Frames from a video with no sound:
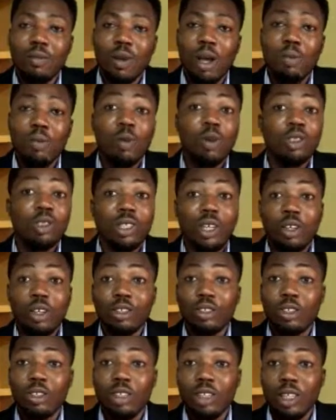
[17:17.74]
I must tell you
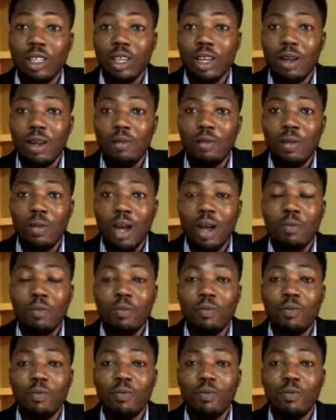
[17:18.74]
today, I'm
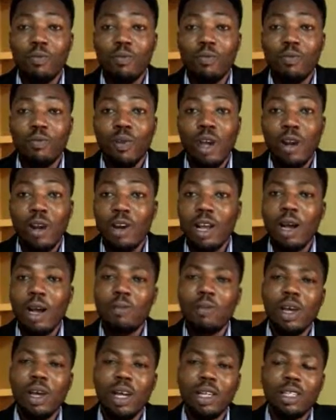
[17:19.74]
very
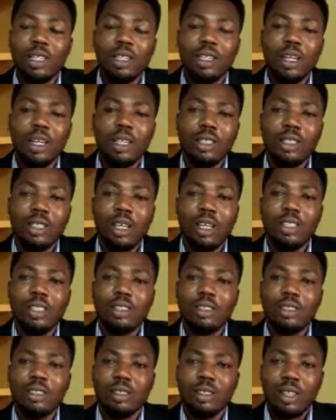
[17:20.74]
happy I did that. At
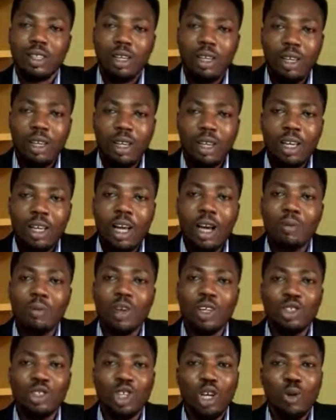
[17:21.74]
least I'm
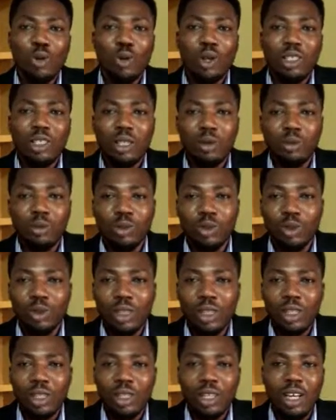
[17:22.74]
enjoying what I'm
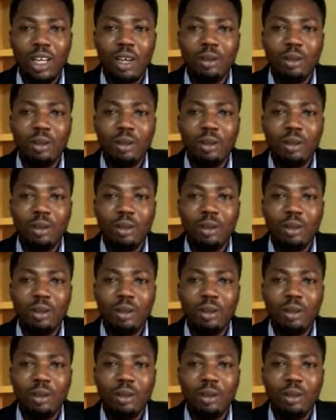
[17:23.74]
doing.